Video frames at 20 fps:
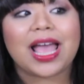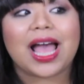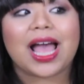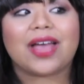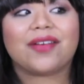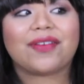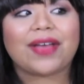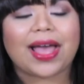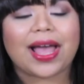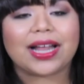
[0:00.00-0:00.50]

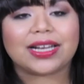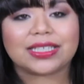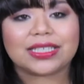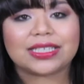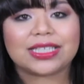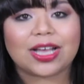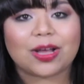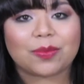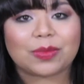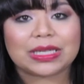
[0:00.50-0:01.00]
I've had to
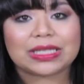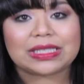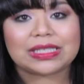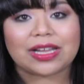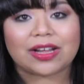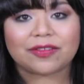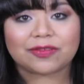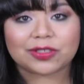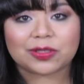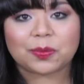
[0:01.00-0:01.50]
tell
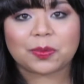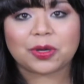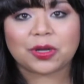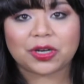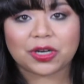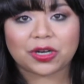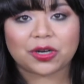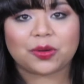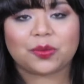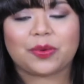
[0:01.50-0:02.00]
myself to
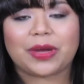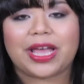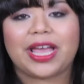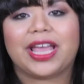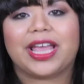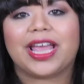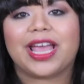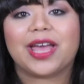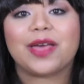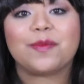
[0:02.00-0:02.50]
put it
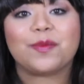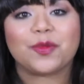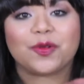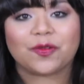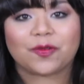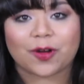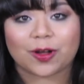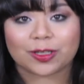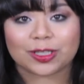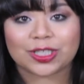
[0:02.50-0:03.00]
away and
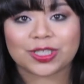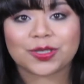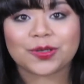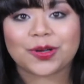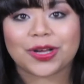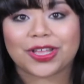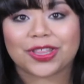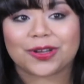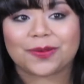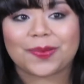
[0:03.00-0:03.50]
move on to
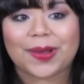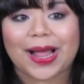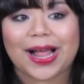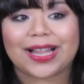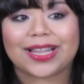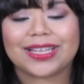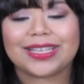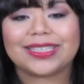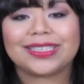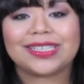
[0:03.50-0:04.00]
other
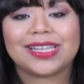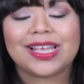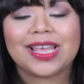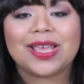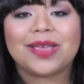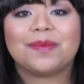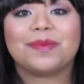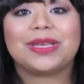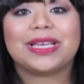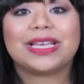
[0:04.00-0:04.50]
palettes
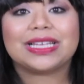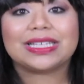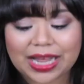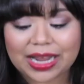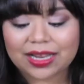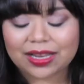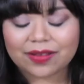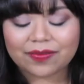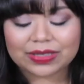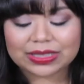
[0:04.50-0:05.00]
because
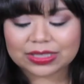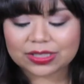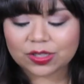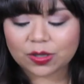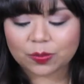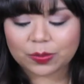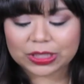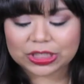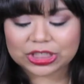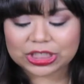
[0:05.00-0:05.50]
I love it
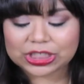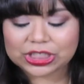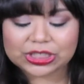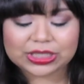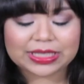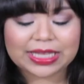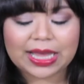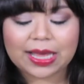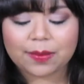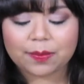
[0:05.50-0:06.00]
so much I
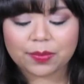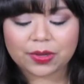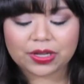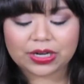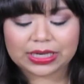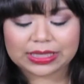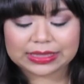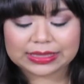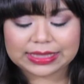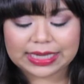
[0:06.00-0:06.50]
just can't
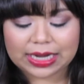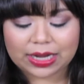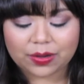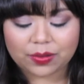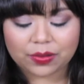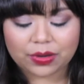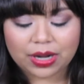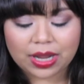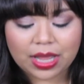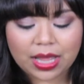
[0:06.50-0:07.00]
put it down.